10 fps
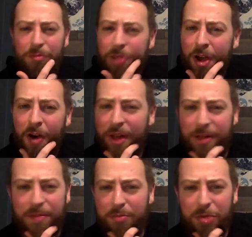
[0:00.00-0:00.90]

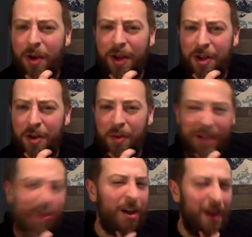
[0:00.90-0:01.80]
I don't.
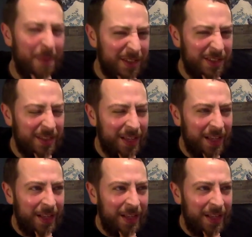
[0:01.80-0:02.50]
What, comics?